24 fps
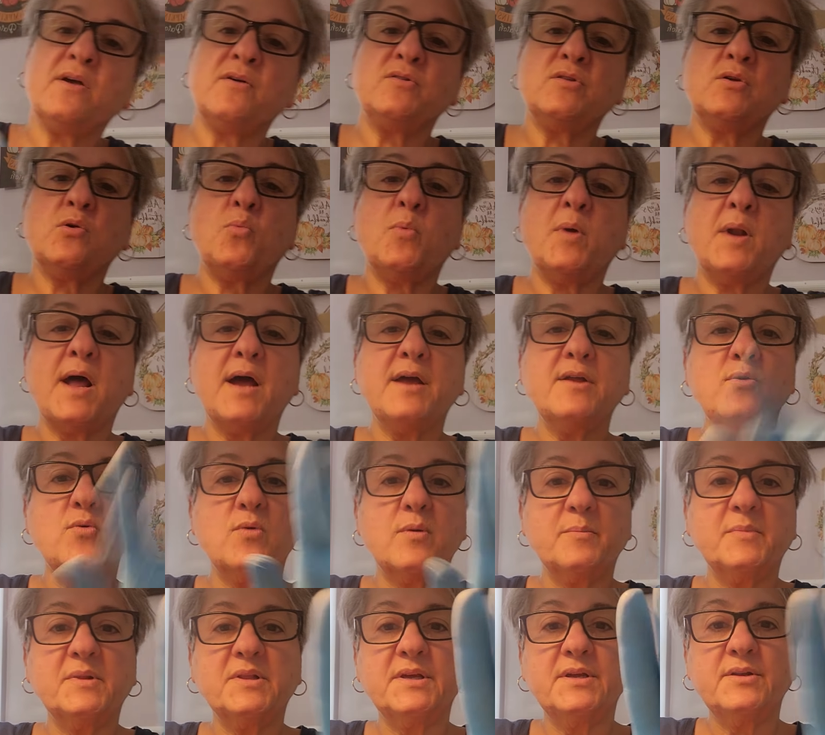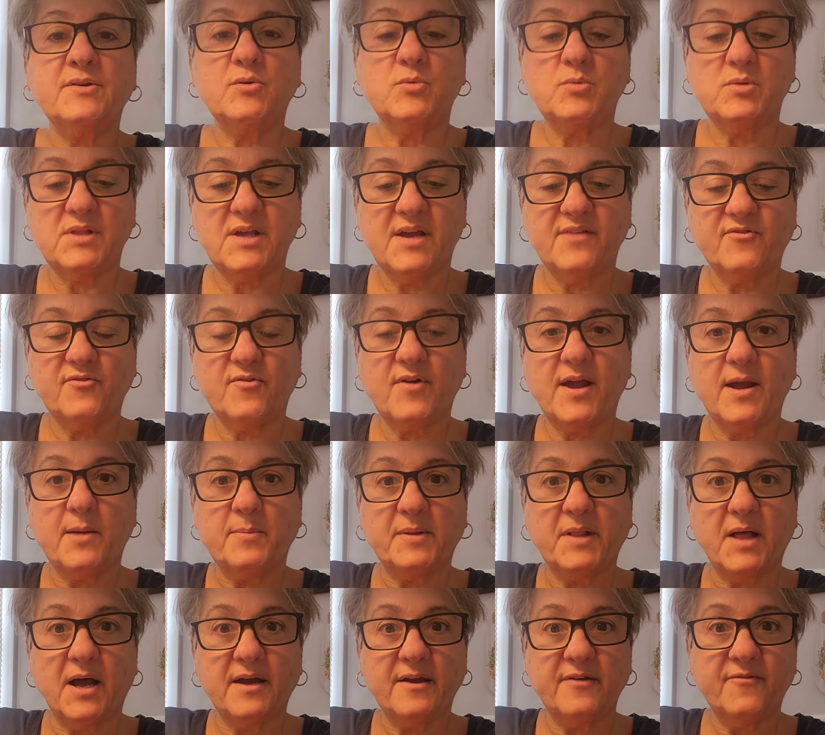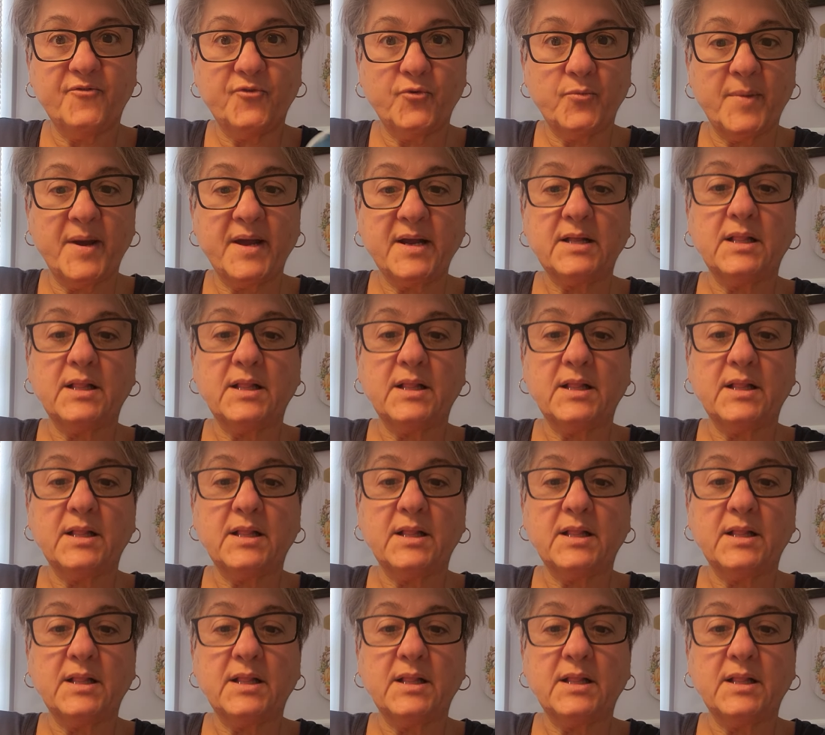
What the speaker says: So what I normally do is after I apply it for my